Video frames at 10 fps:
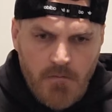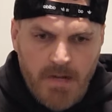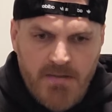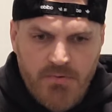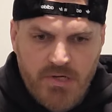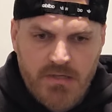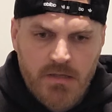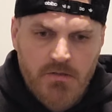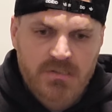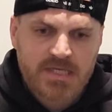Mike Breeden
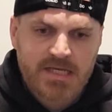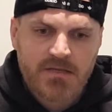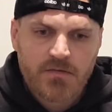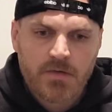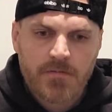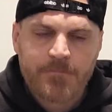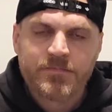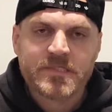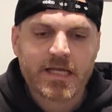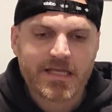though is ten and three.
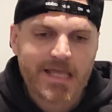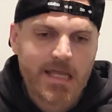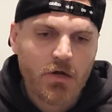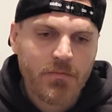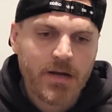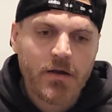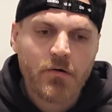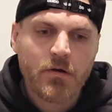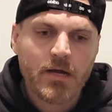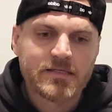He's got KO
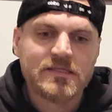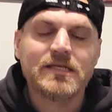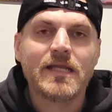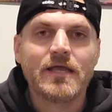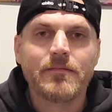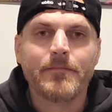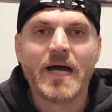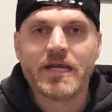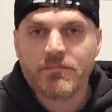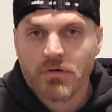power. I seen he had a
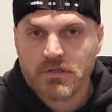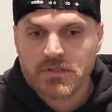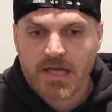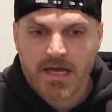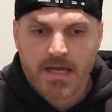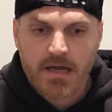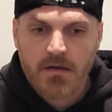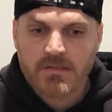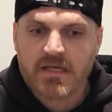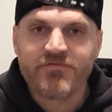body punch
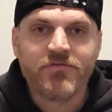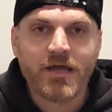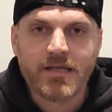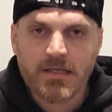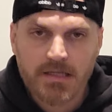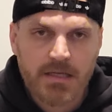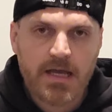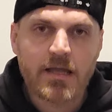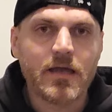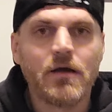knockout. He's got flying knee
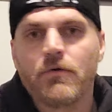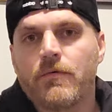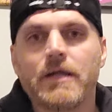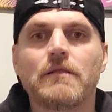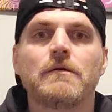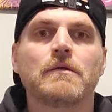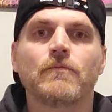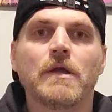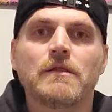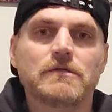knockout, regular
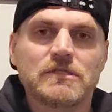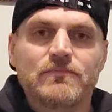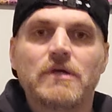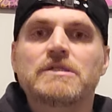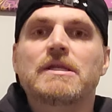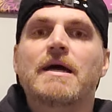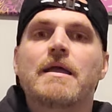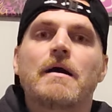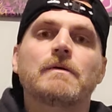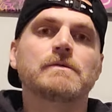regular just punch
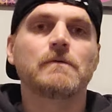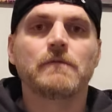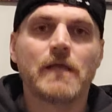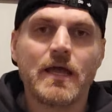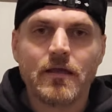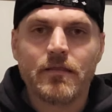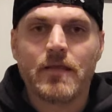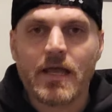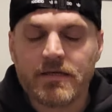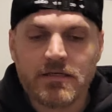knockout. So the guy the
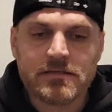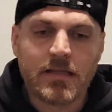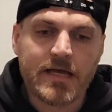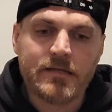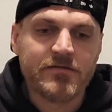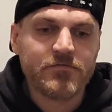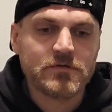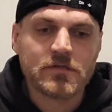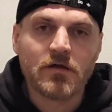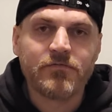guy does a lot of different
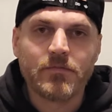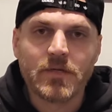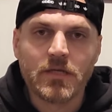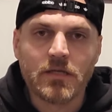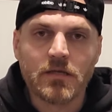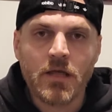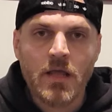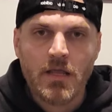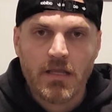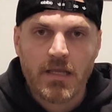stuff. I mean he can
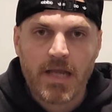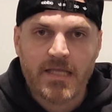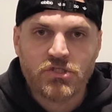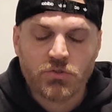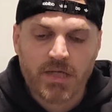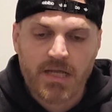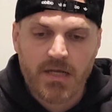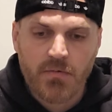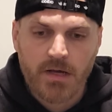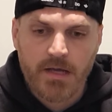he can end you in
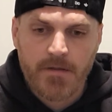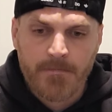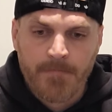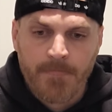any way.